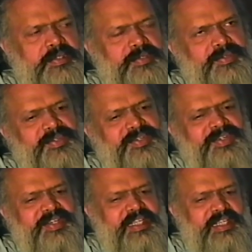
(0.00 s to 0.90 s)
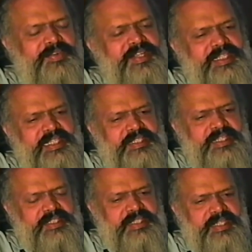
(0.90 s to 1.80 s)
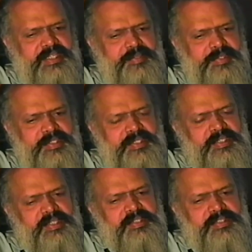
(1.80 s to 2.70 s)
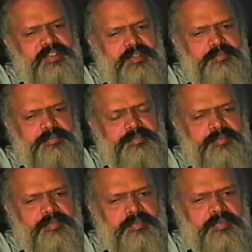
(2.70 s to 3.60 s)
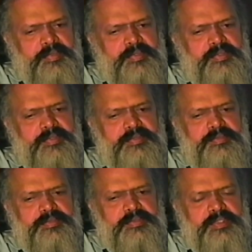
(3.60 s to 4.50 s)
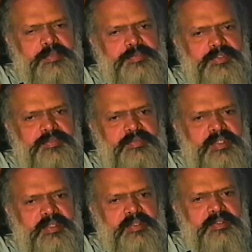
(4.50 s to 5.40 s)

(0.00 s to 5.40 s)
No, not exactly, but some sort of a